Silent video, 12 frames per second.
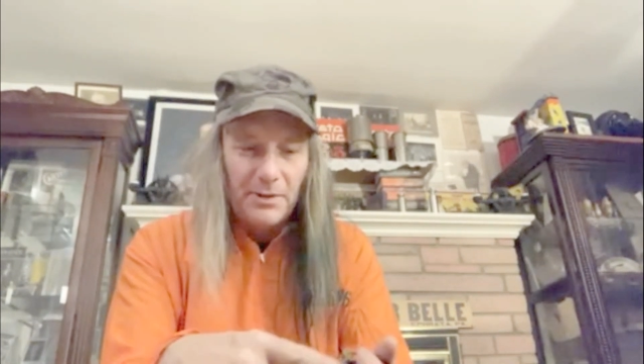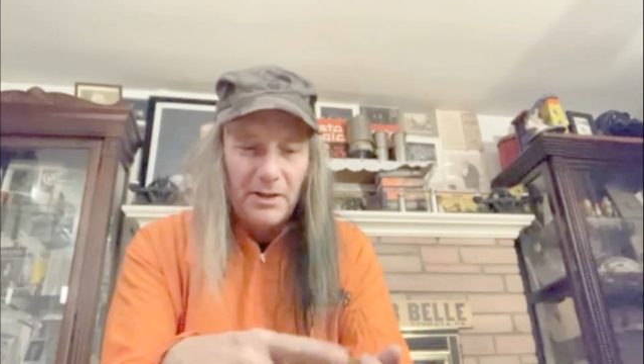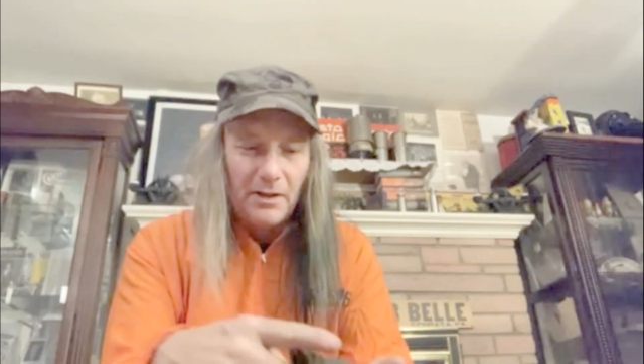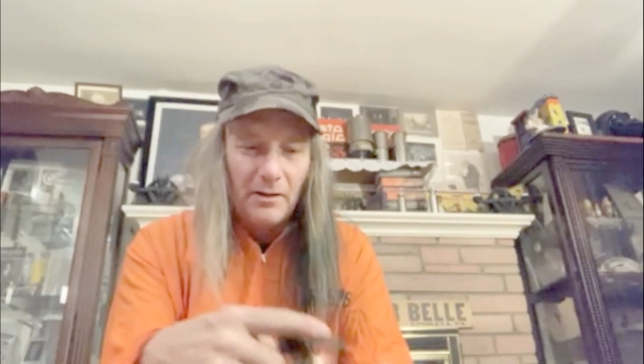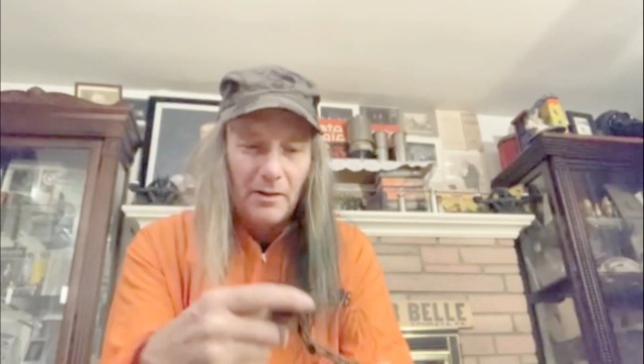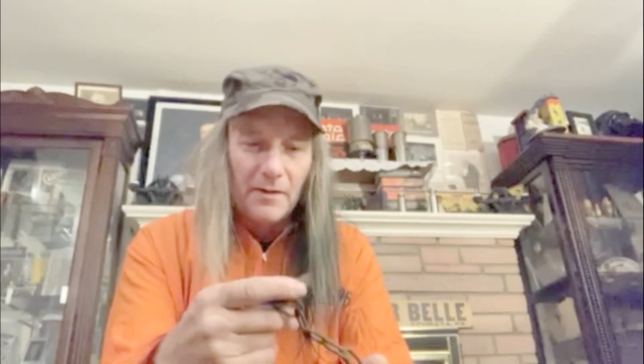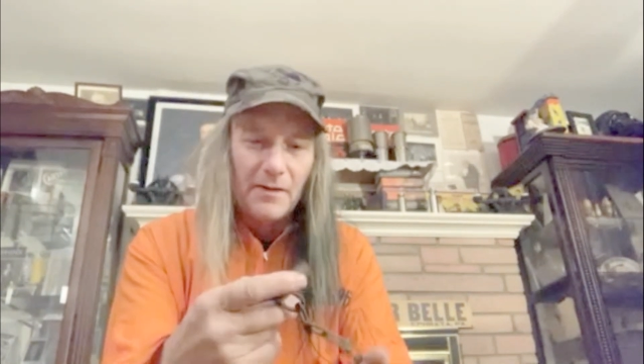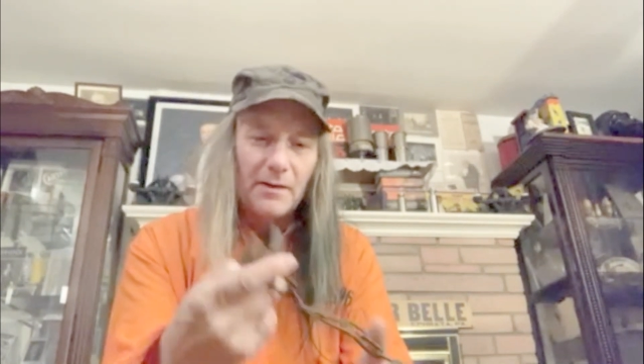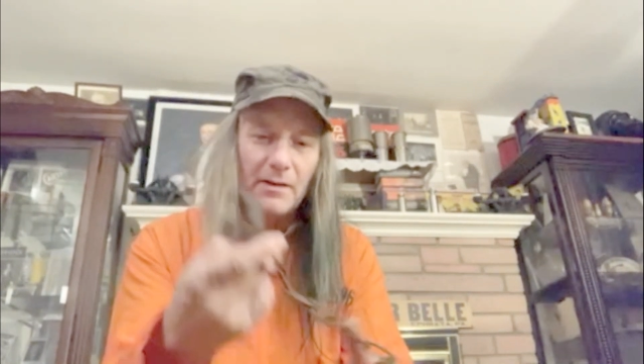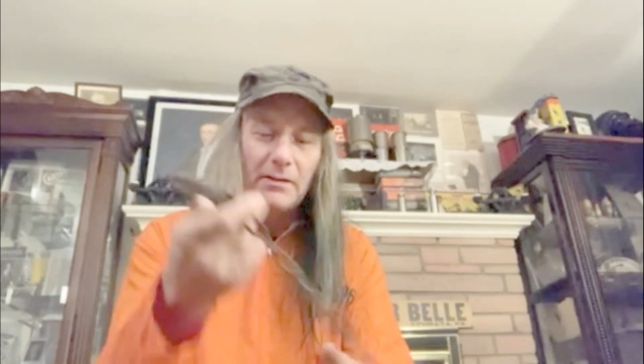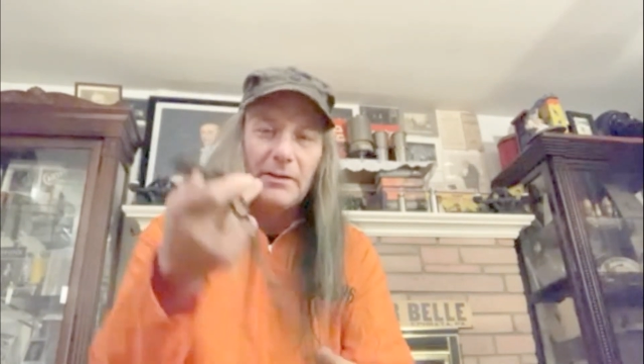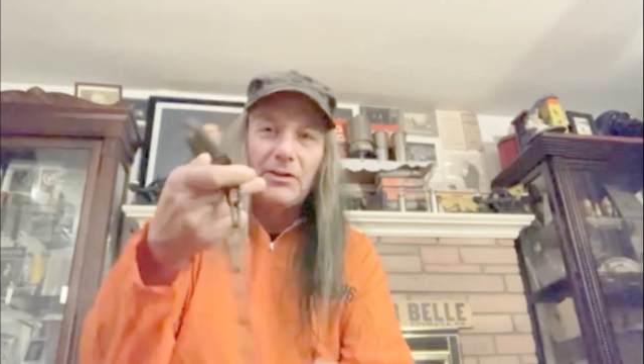because
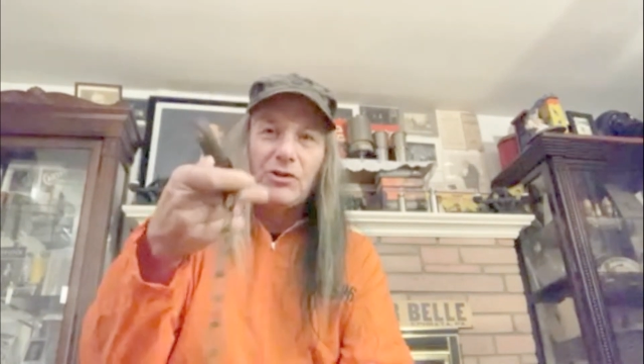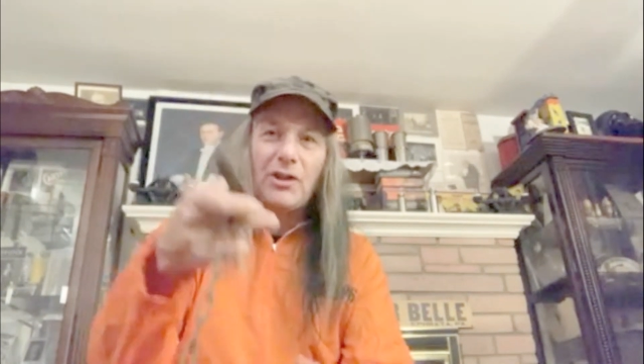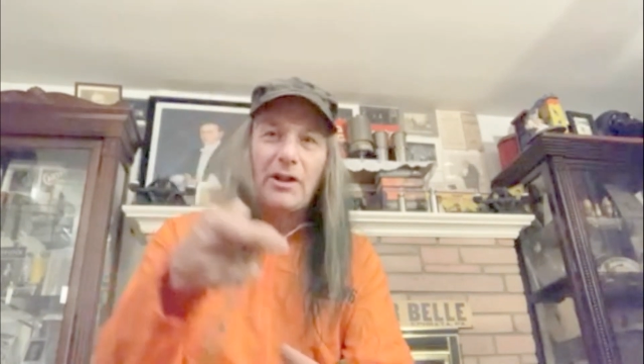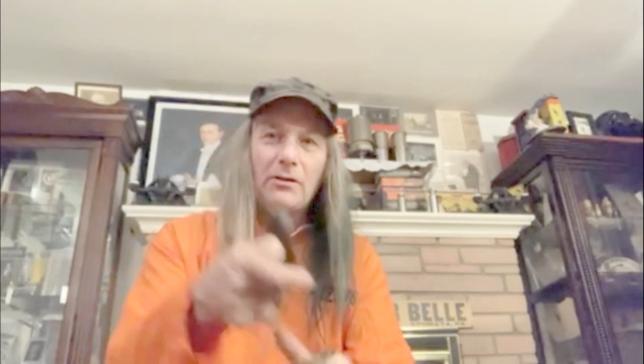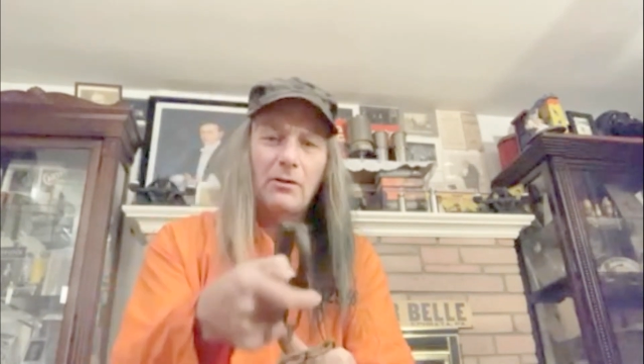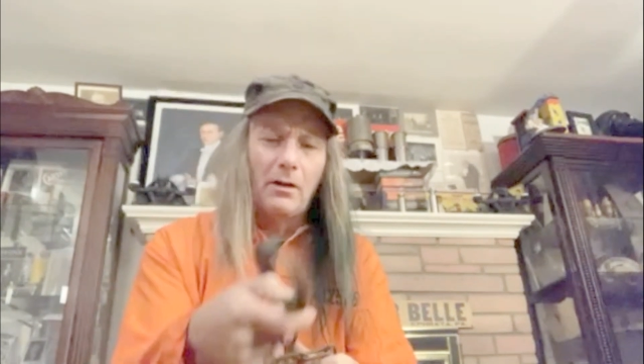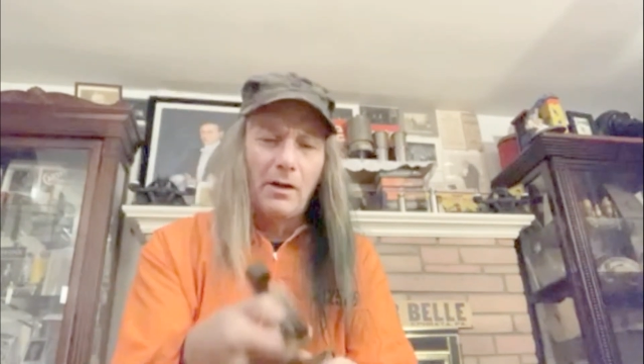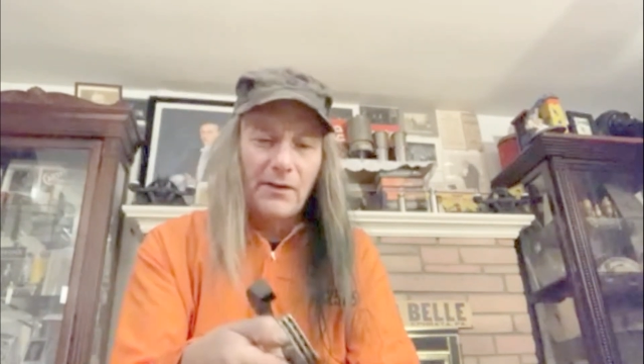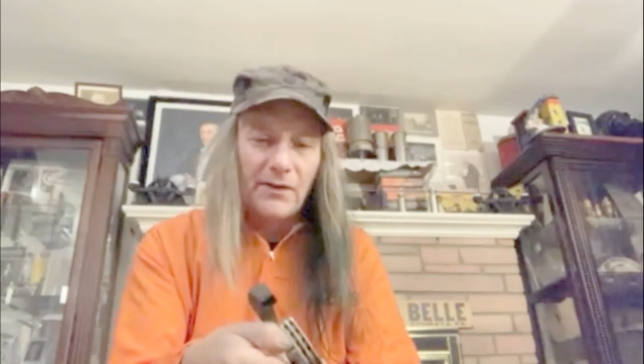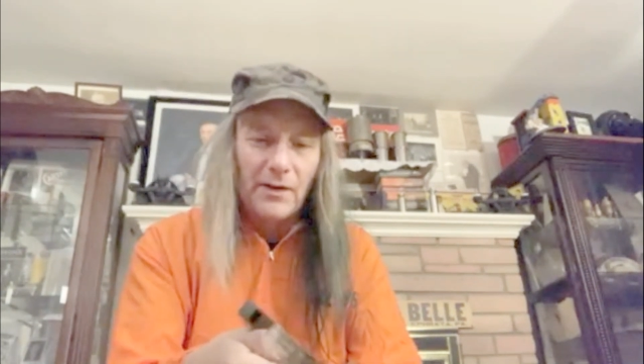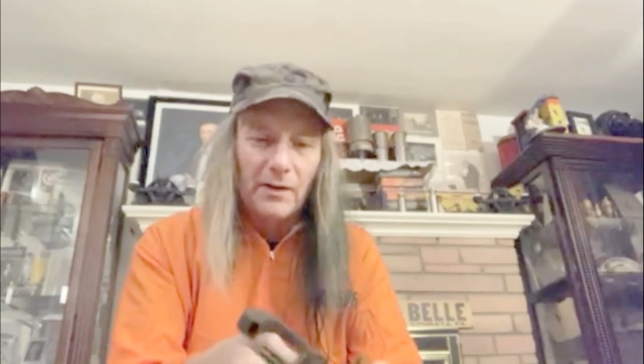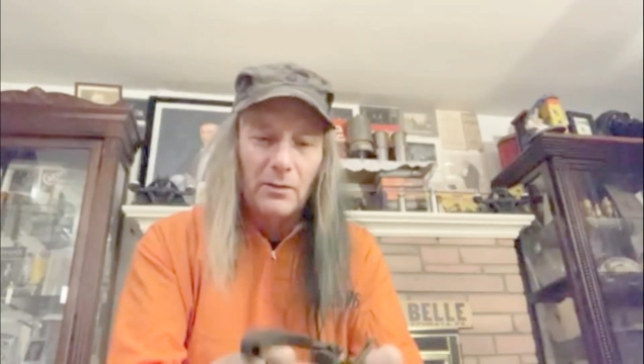a lead chain
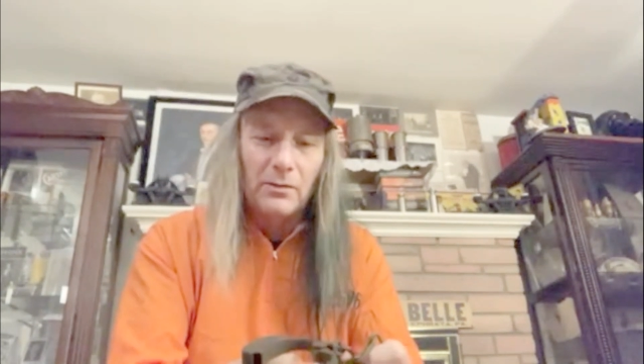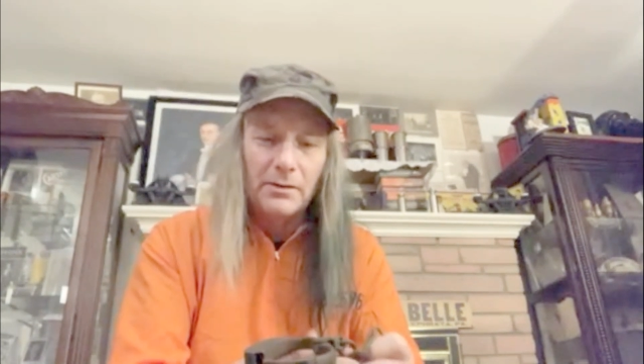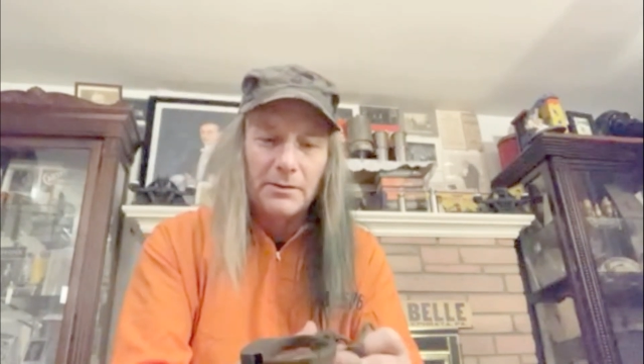also